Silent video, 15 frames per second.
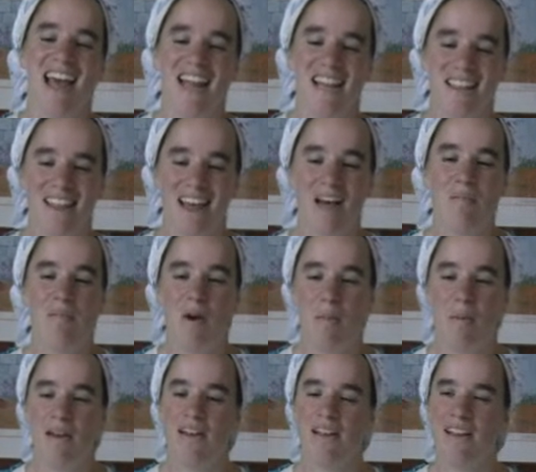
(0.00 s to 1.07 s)
and at that
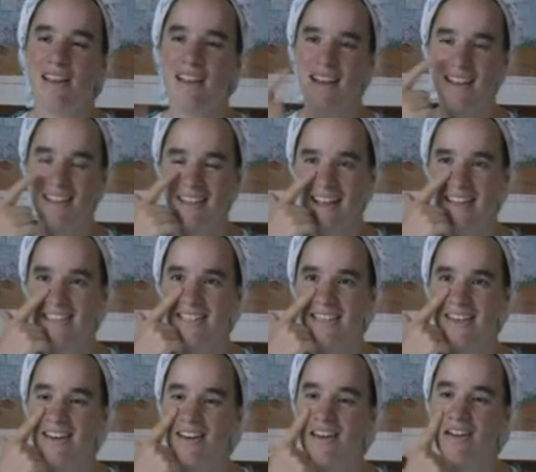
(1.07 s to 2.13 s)
moment, that
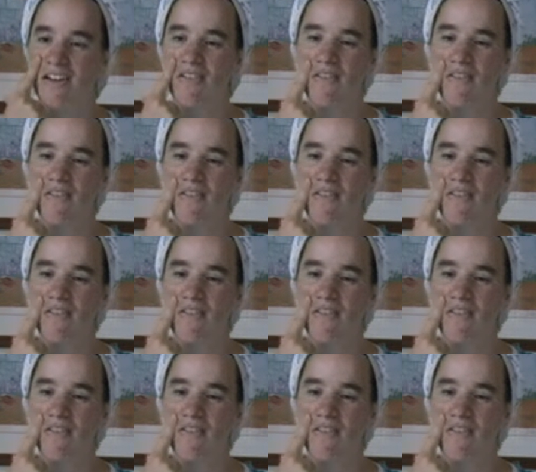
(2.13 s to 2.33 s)
tear